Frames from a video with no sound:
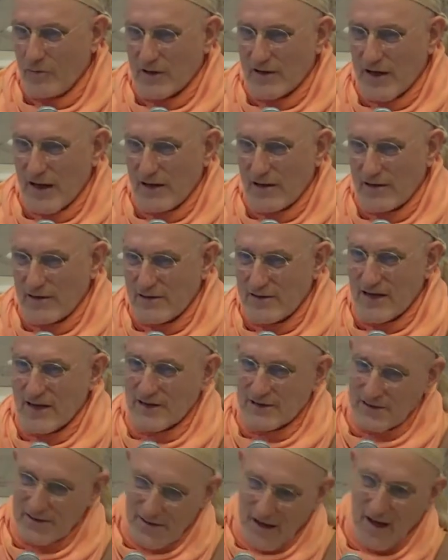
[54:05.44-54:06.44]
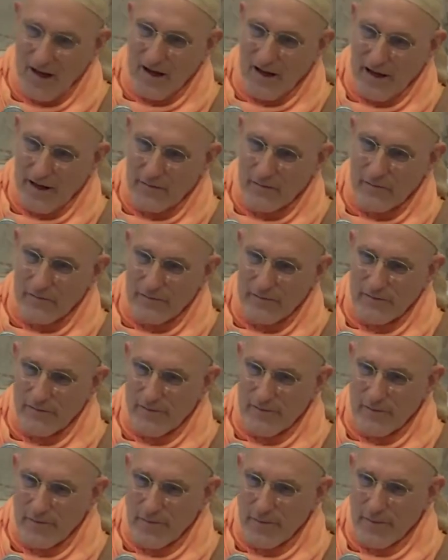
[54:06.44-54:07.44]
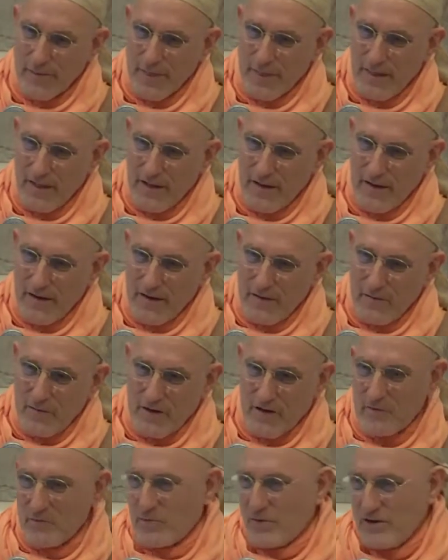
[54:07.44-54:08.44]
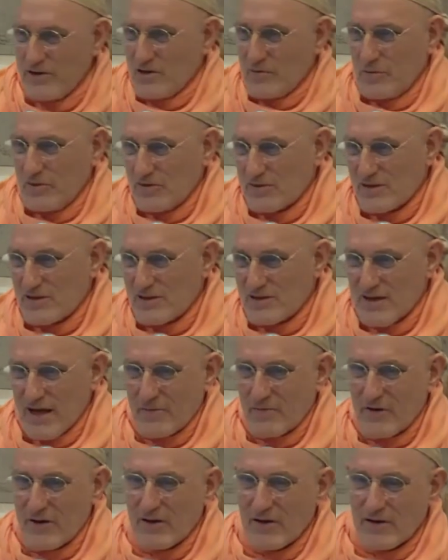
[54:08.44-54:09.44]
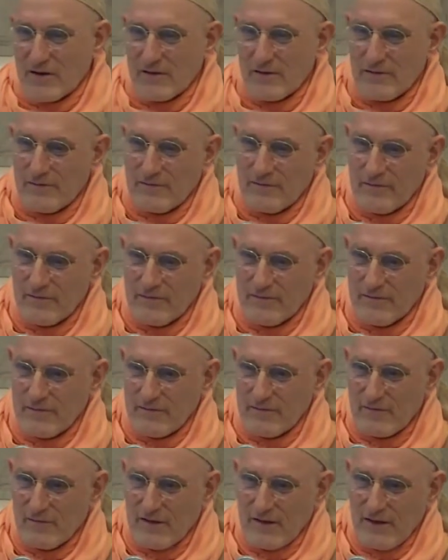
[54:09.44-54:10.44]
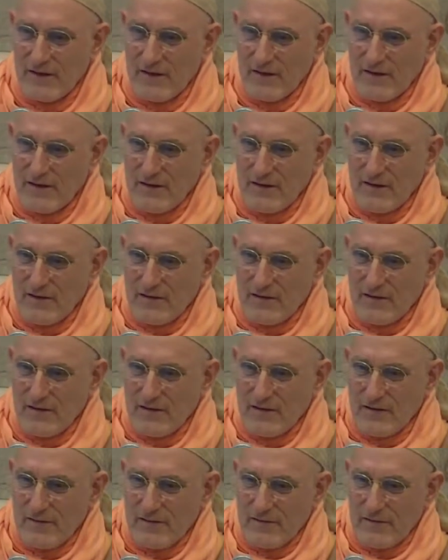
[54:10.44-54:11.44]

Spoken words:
it doesn't take much time. Complicated takes time. But in principle, it's the same thing.